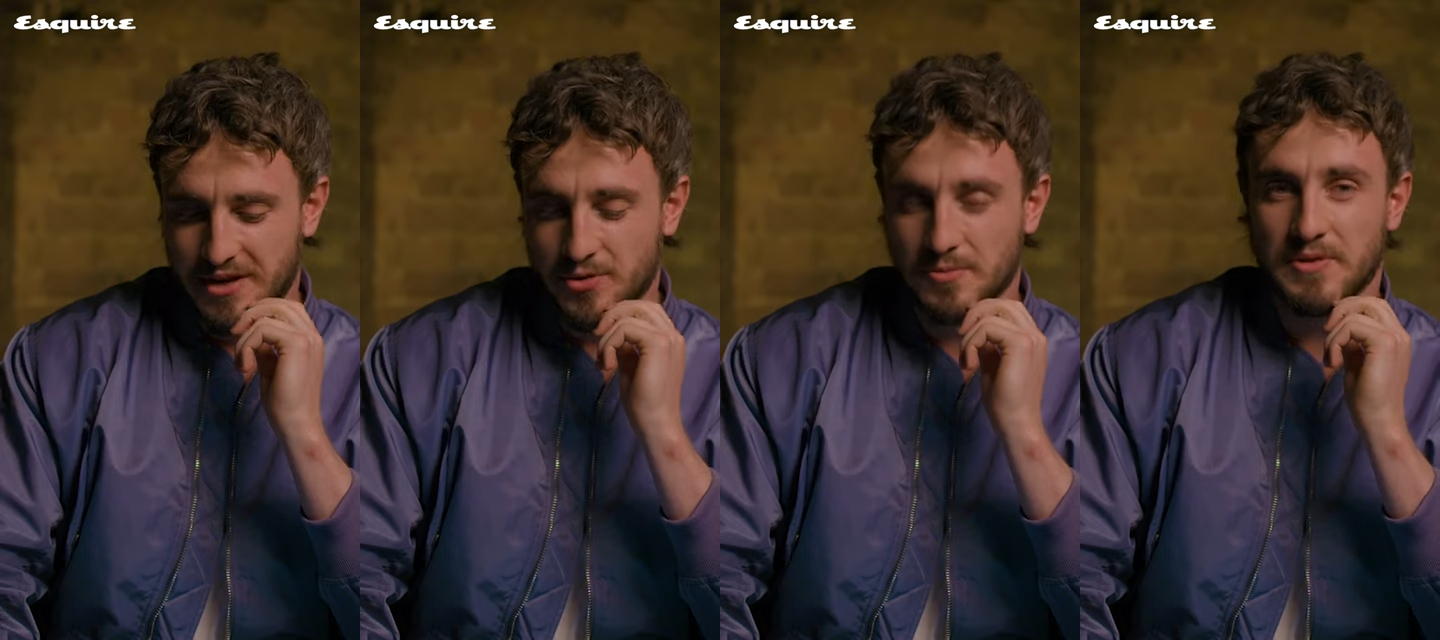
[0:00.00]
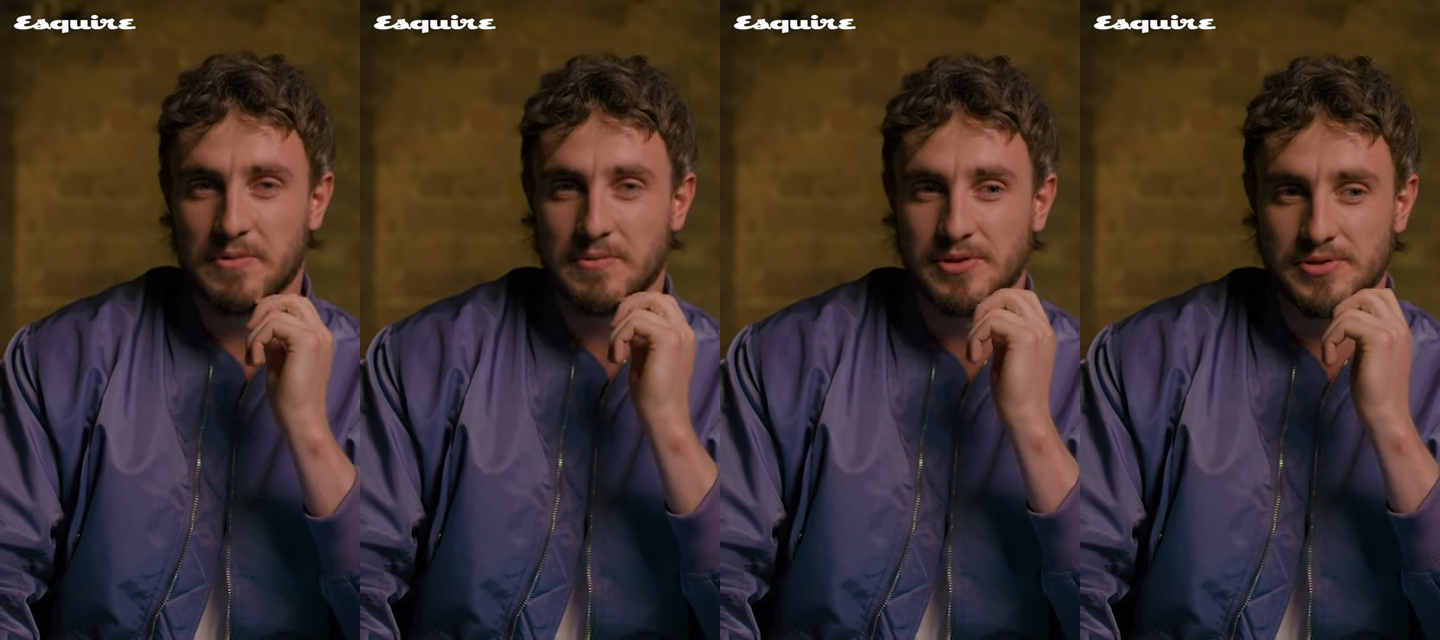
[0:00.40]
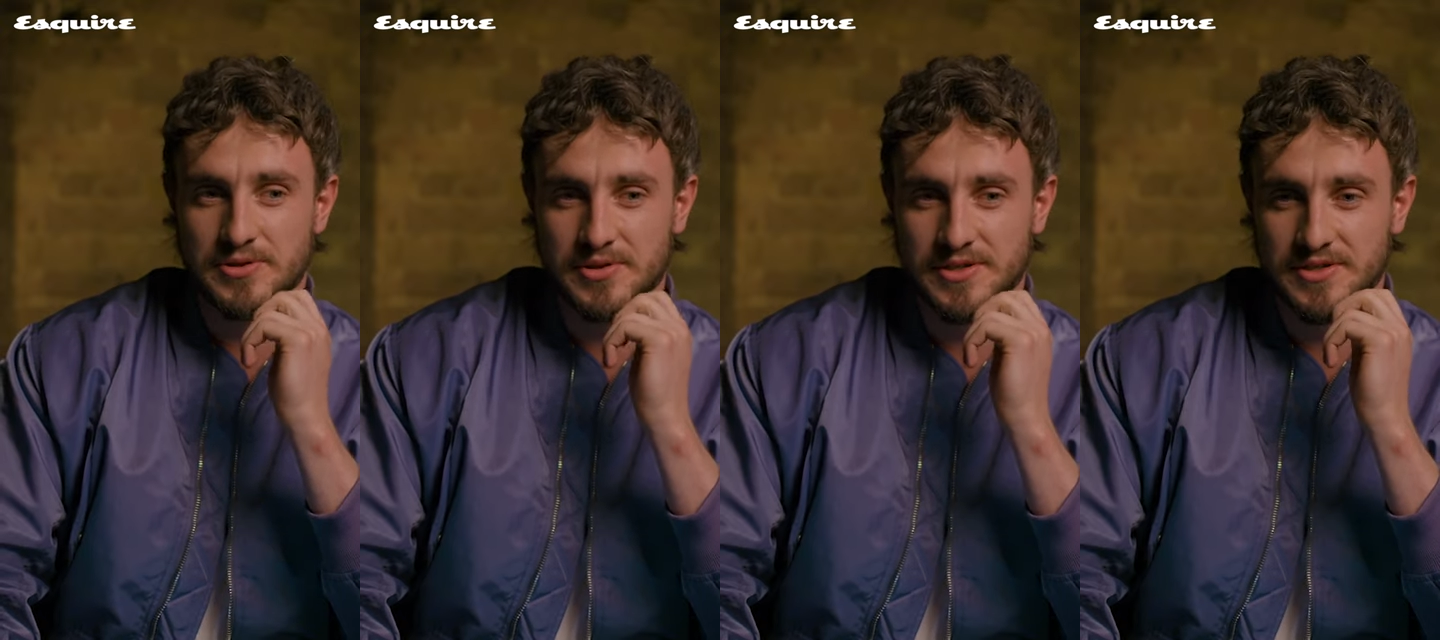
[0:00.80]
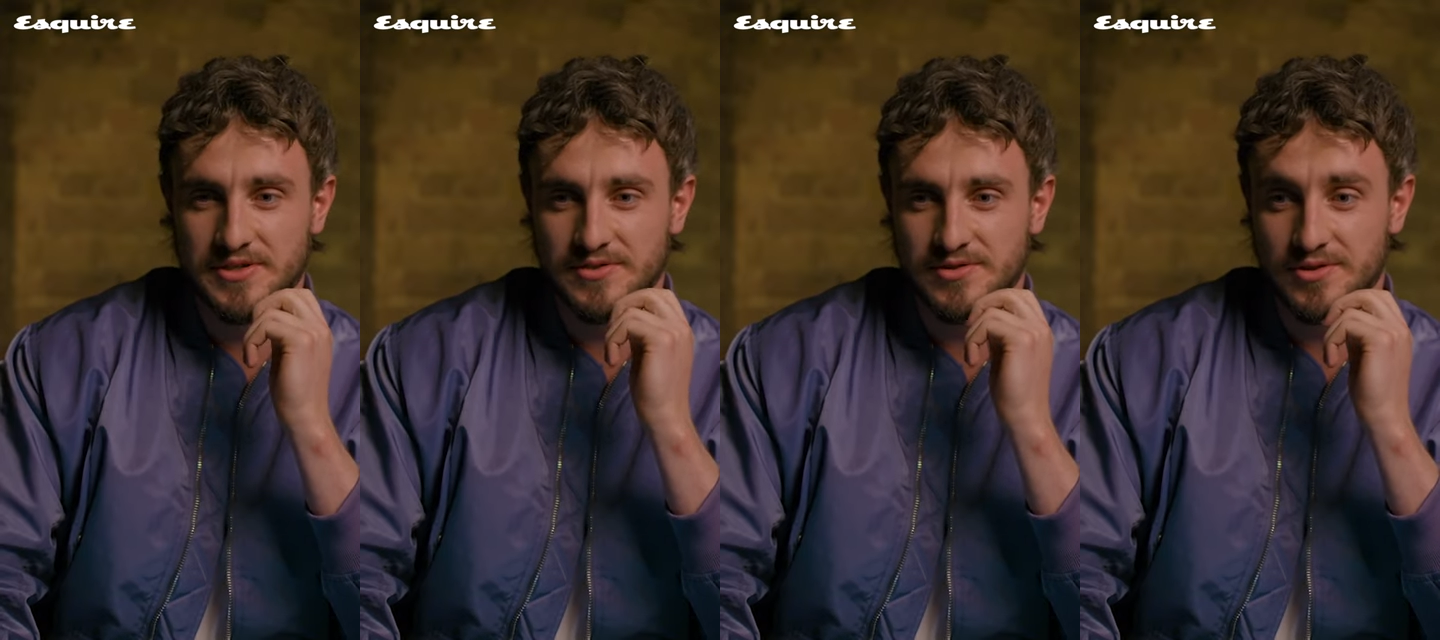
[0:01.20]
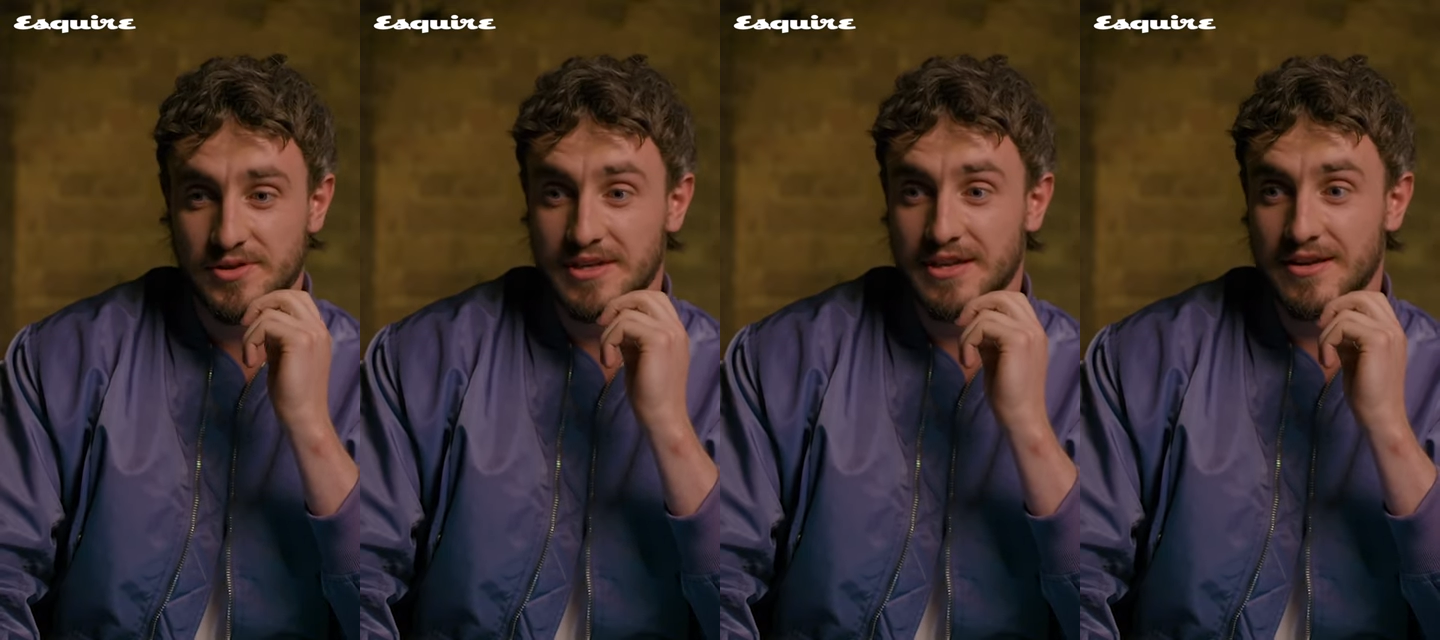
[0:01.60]
And normally the people who do it,
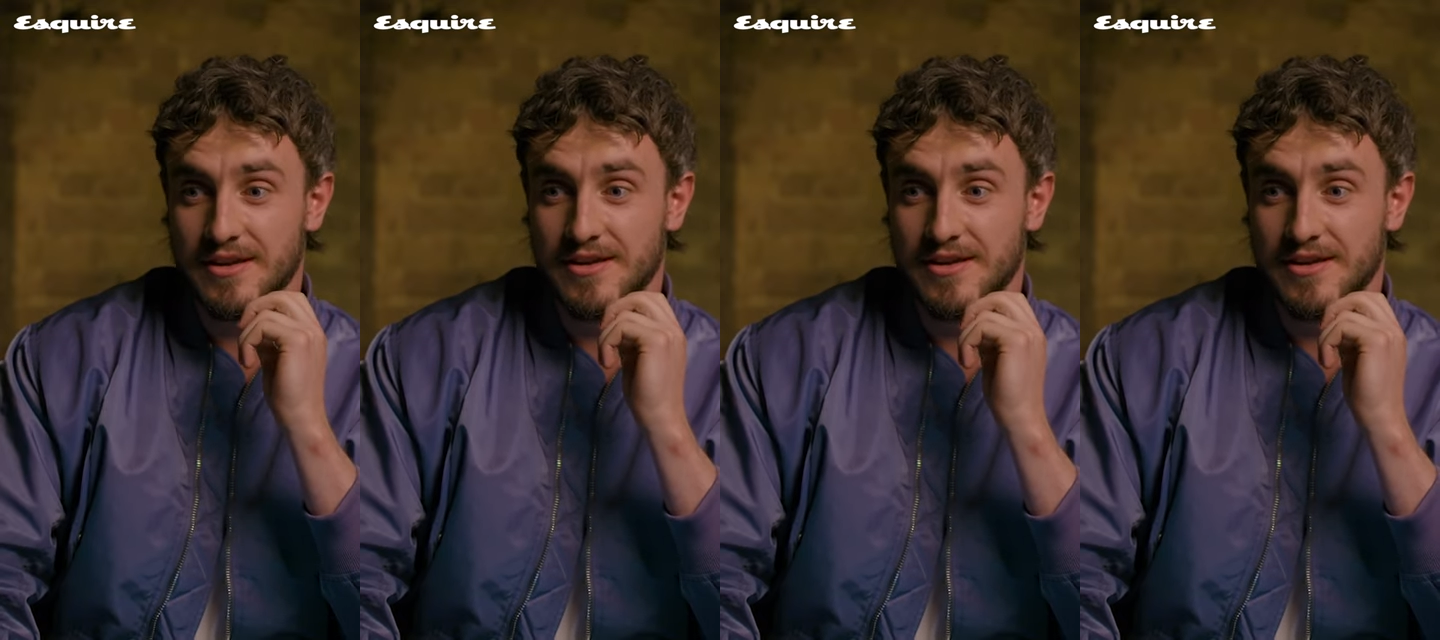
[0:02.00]
or it,